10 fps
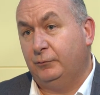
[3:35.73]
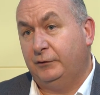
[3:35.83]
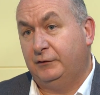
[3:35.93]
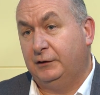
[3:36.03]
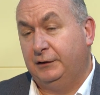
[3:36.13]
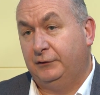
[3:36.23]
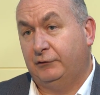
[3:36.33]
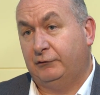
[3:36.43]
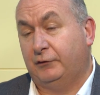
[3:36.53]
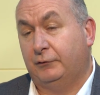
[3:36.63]
we've gleaned as
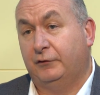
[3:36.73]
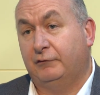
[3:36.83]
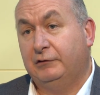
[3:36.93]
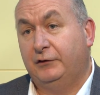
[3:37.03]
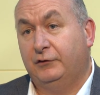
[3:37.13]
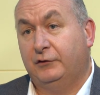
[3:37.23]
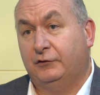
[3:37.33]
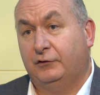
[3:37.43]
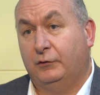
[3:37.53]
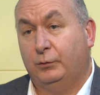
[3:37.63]
a result of the
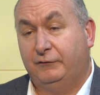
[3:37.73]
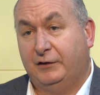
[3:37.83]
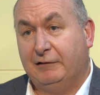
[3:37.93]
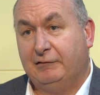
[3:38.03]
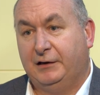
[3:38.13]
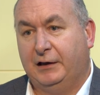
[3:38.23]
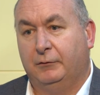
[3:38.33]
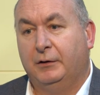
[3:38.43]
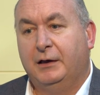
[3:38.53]
research that we've carried out